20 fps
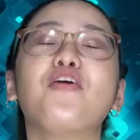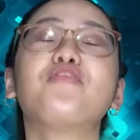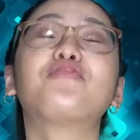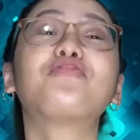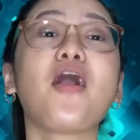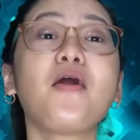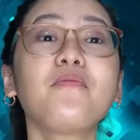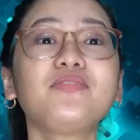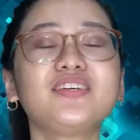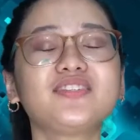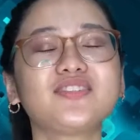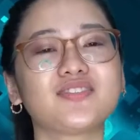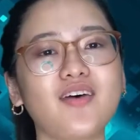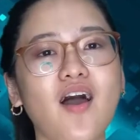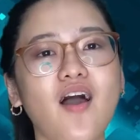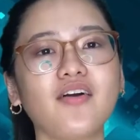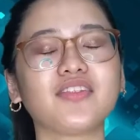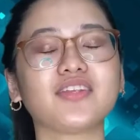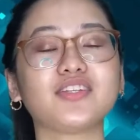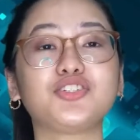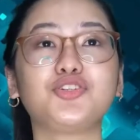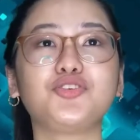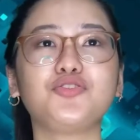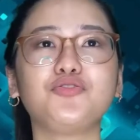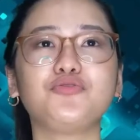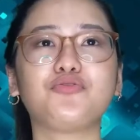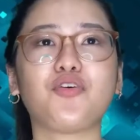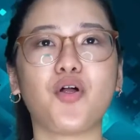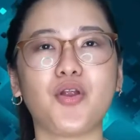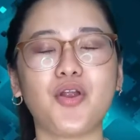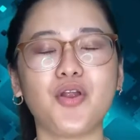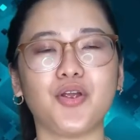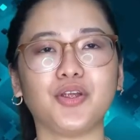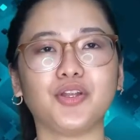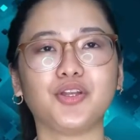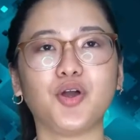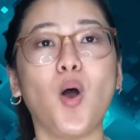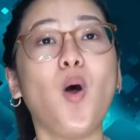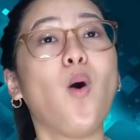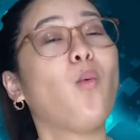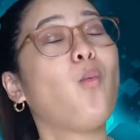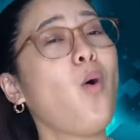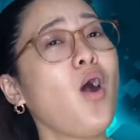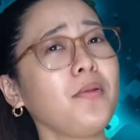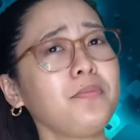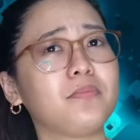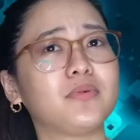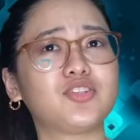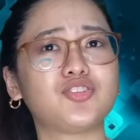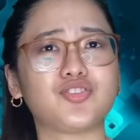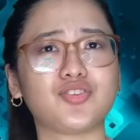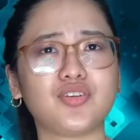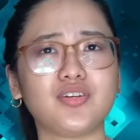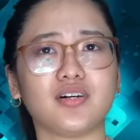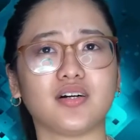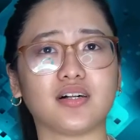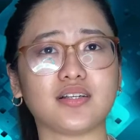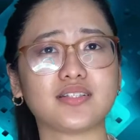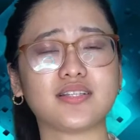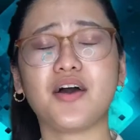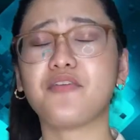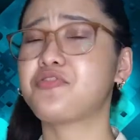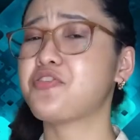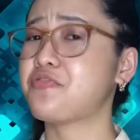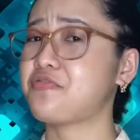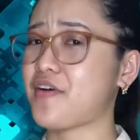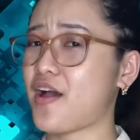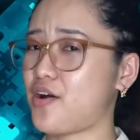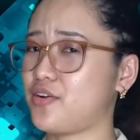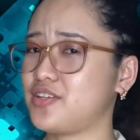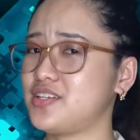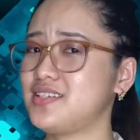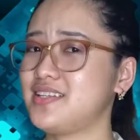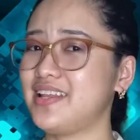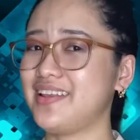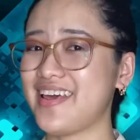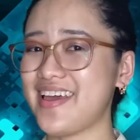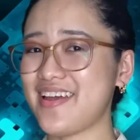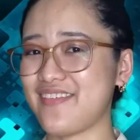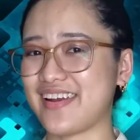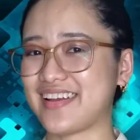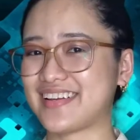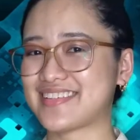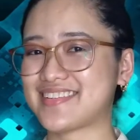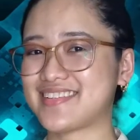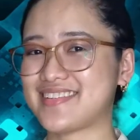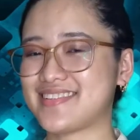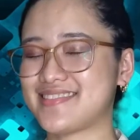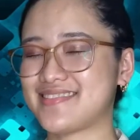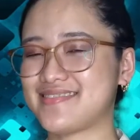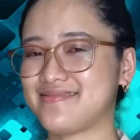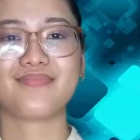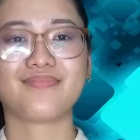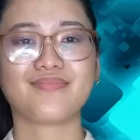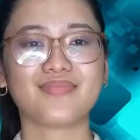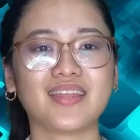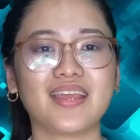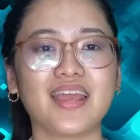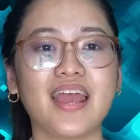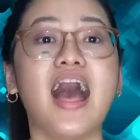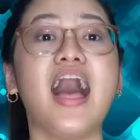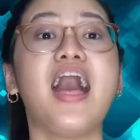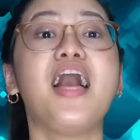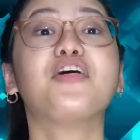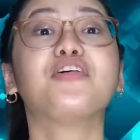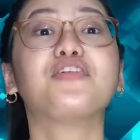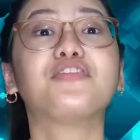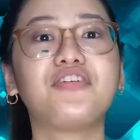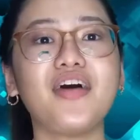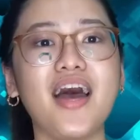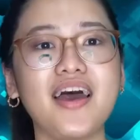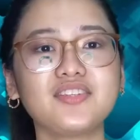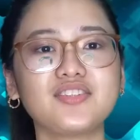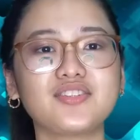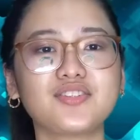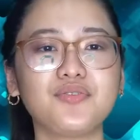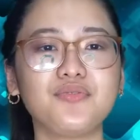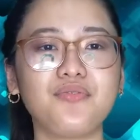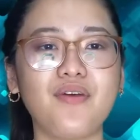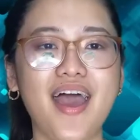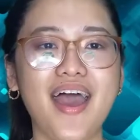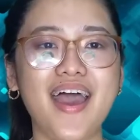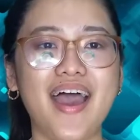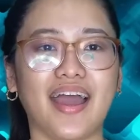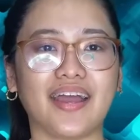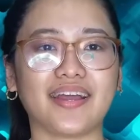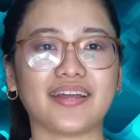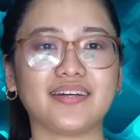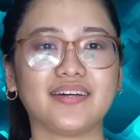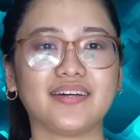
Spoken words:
From the song that you've heard, what materials have you found in the lyrics? That's correct!